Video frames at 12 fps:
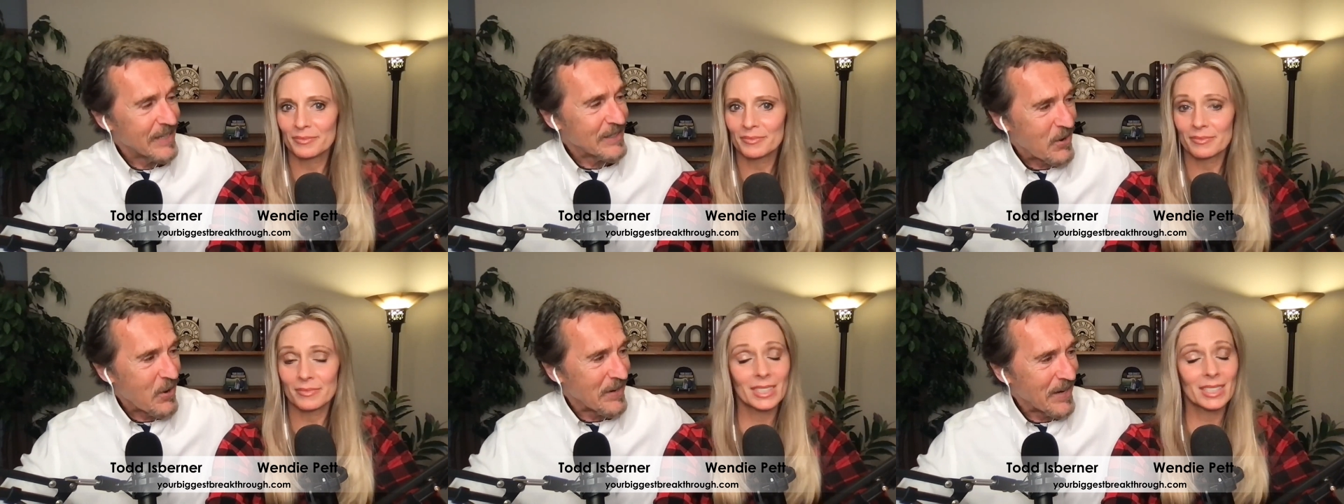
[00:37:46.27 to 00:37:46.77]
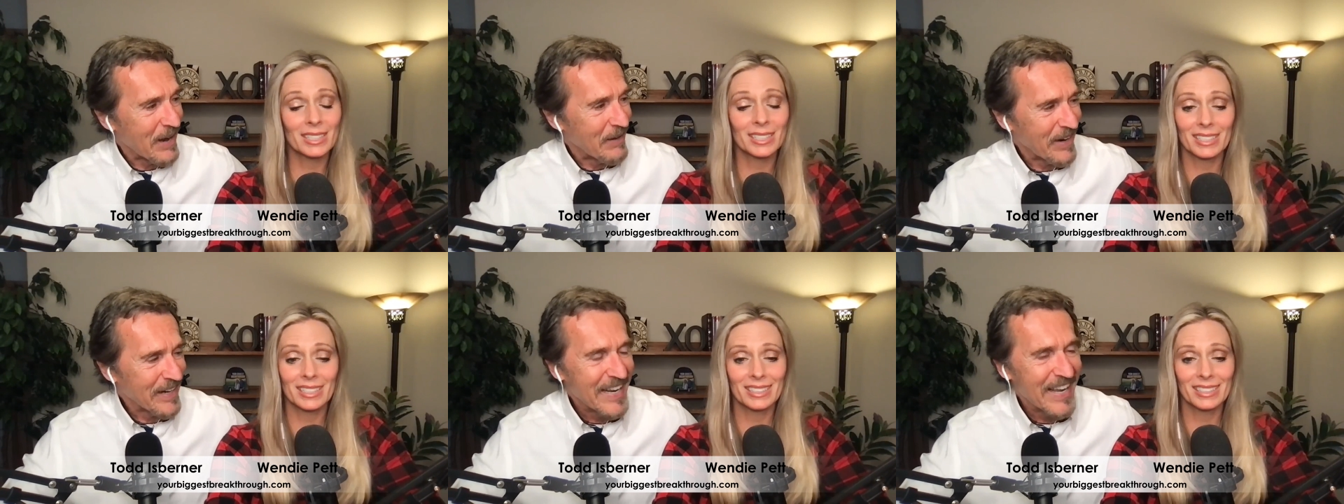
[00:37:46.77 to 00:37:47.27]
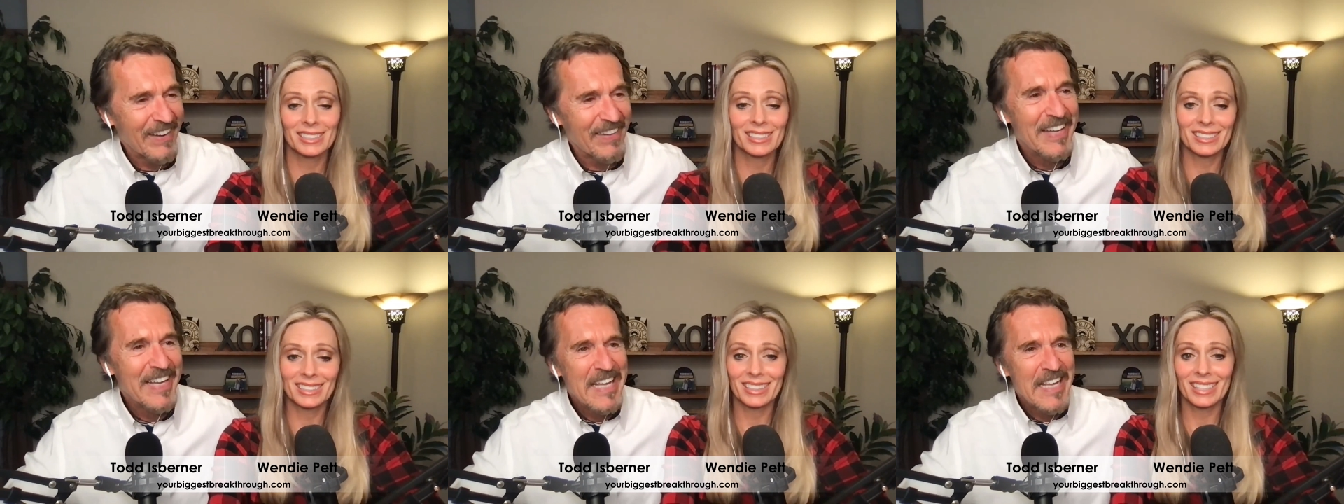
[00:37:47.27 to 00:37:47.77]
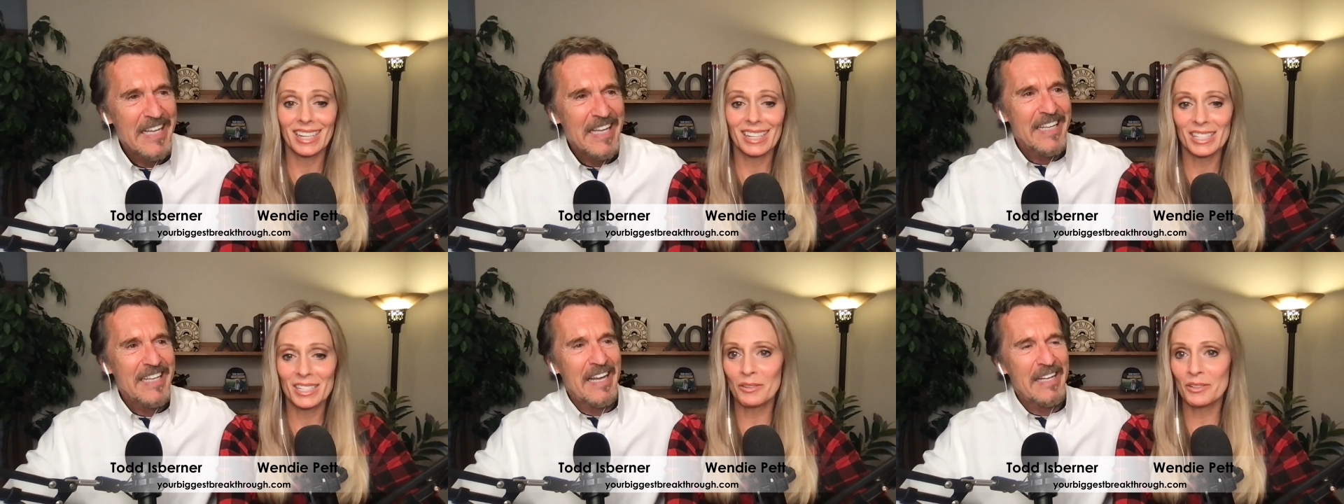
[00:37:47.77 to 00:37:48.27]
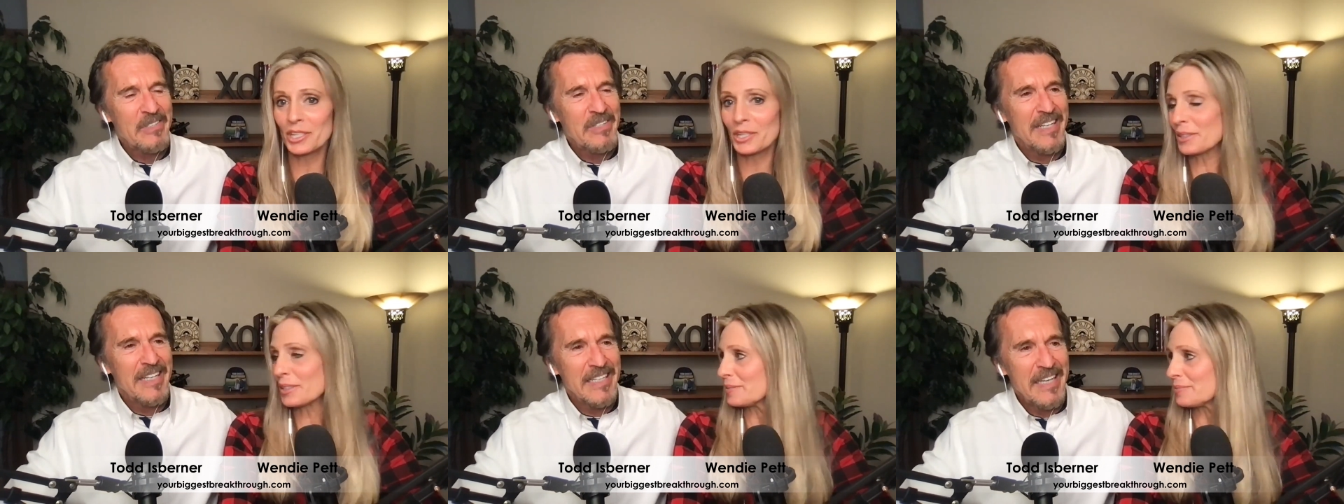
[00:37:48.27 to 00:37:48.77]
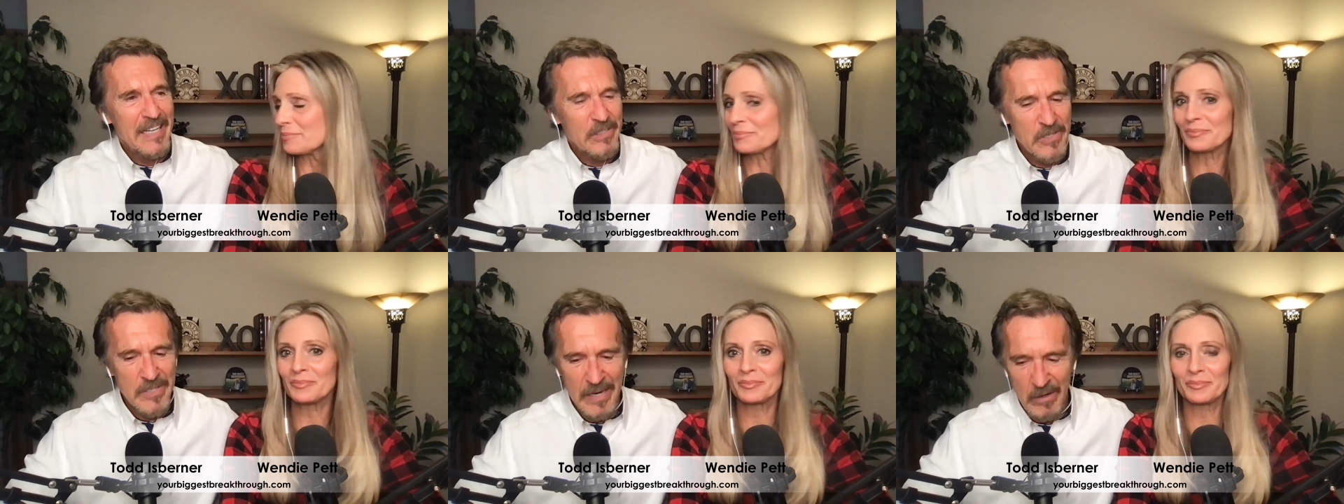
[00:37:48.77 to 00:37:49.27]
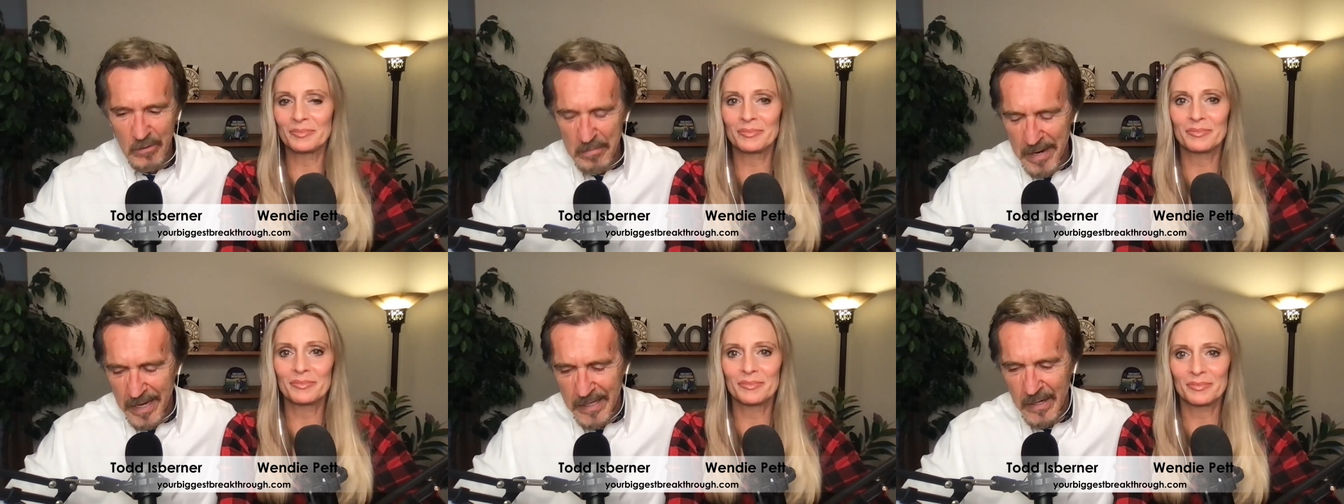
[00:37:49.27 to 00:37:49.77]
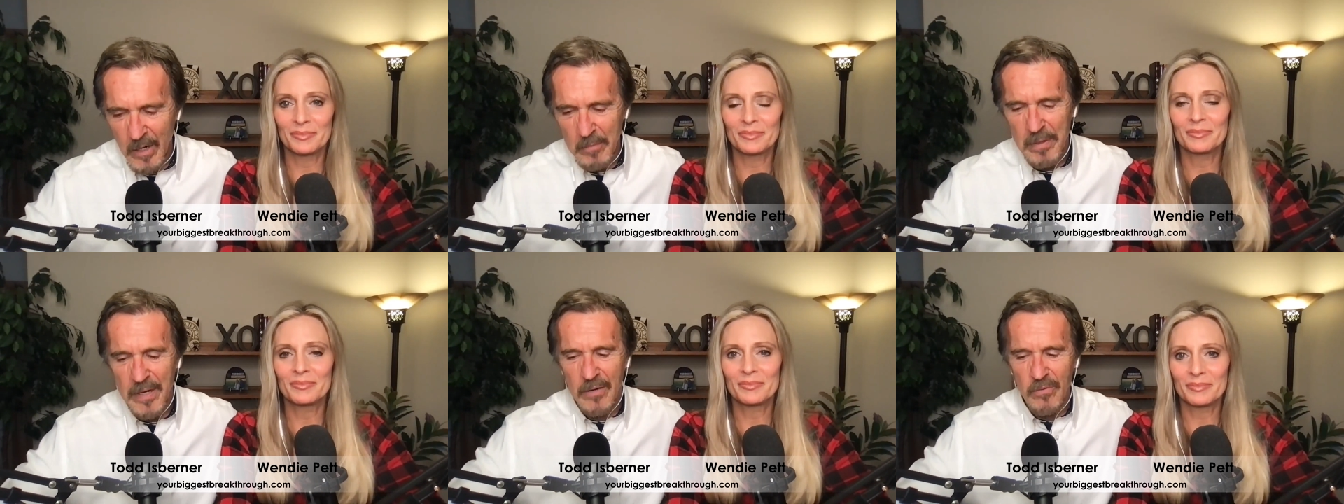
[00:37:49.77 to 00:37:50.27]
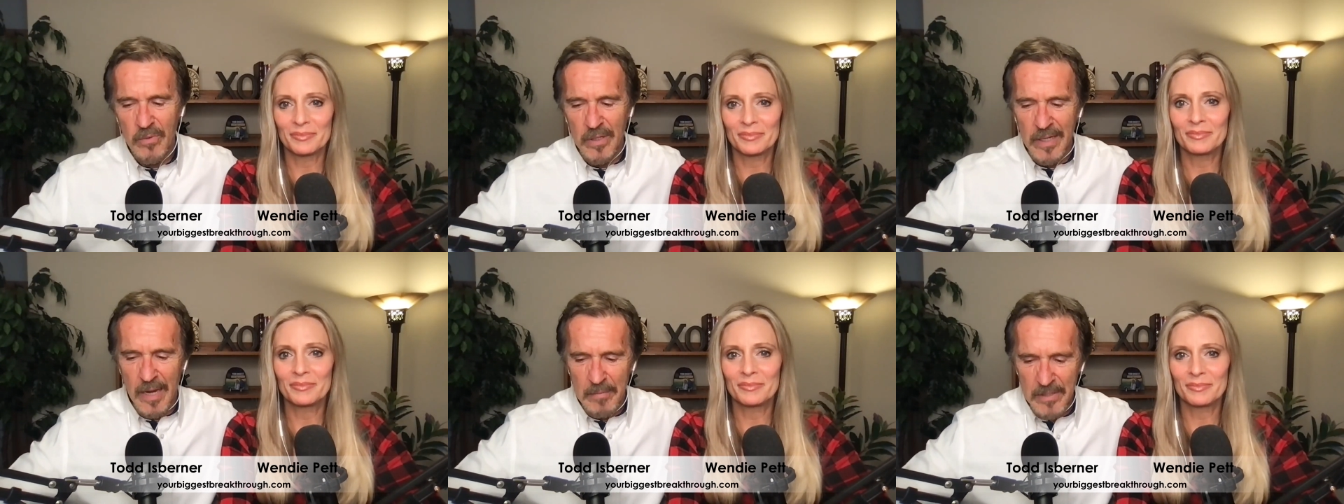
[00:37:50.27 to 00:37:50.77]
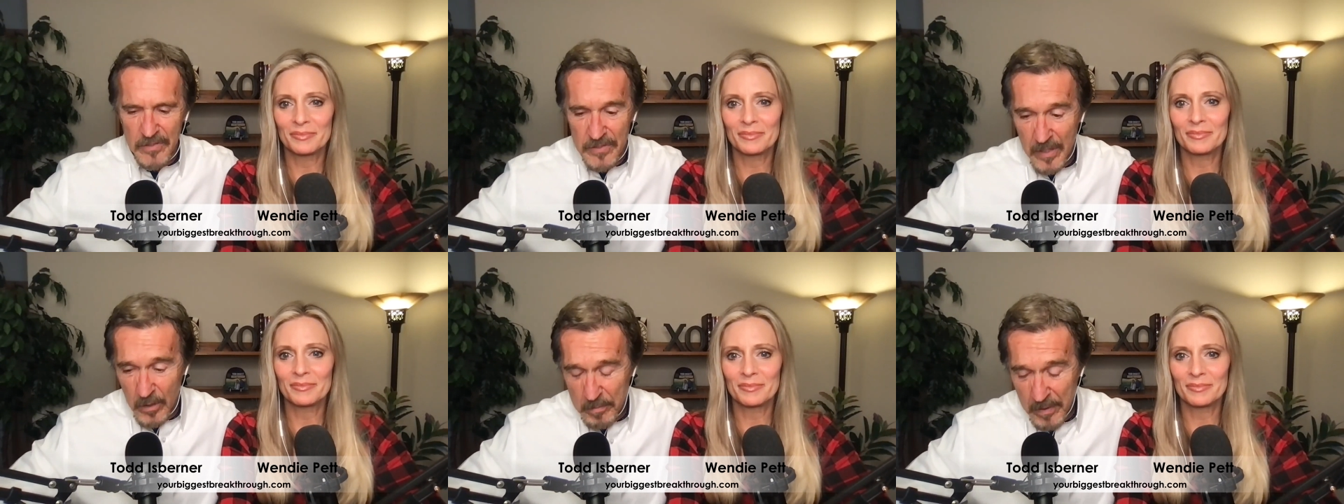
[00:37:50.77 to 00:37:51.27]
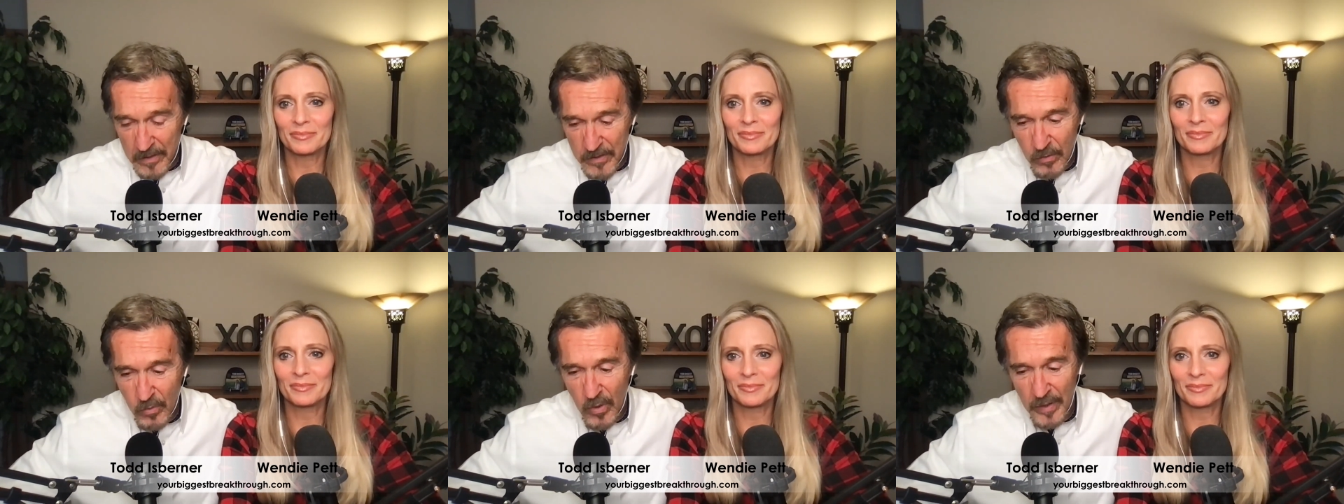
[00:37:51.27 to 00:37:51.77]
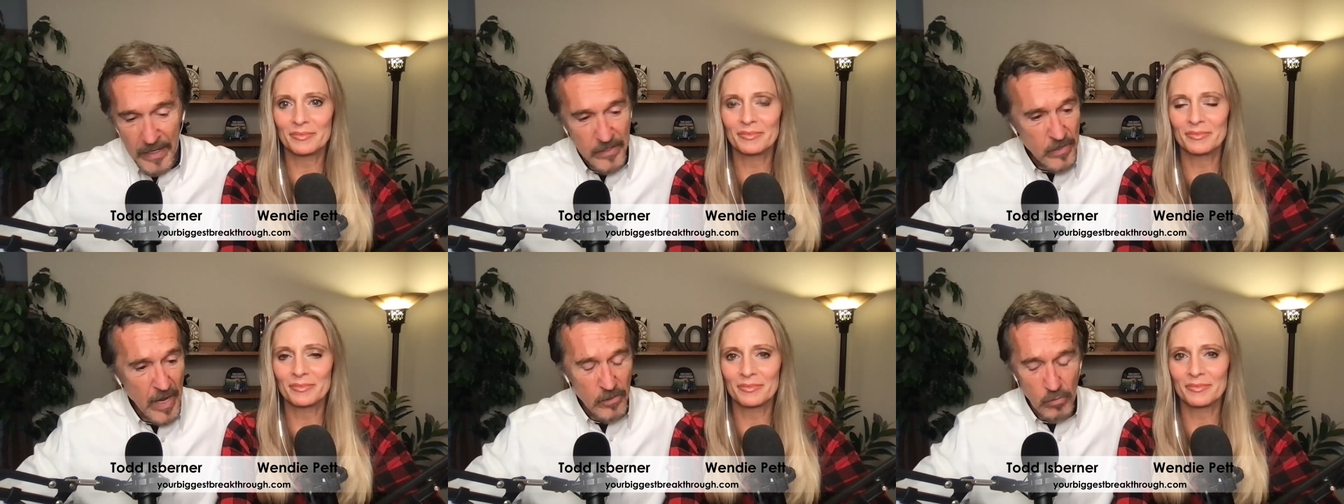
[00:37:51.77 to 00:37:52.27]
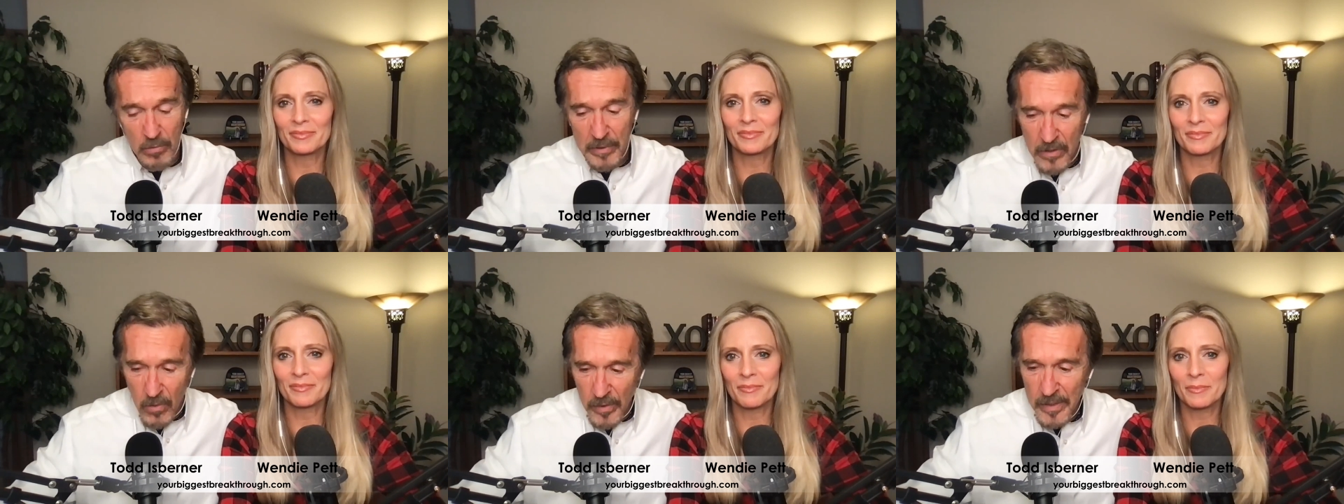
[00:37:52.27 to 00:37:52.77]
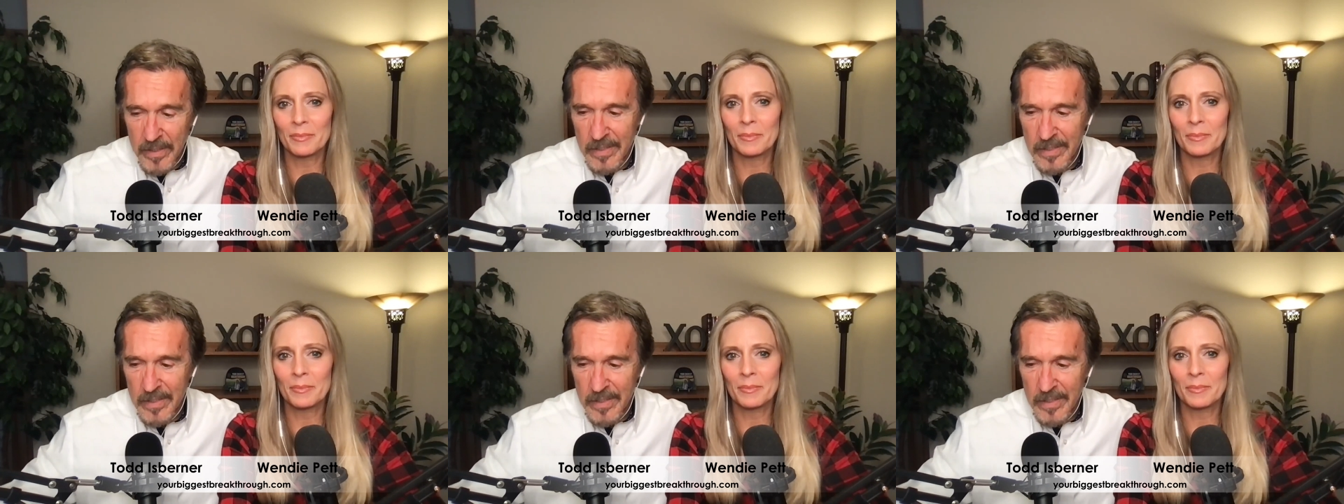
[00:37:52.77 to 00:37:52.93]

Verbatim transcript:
Speaker 1: that's going on right now. Yeah, it's no not, joke. Not just in our own backyard, but really, I mean, just other parts of the world. And as we're recording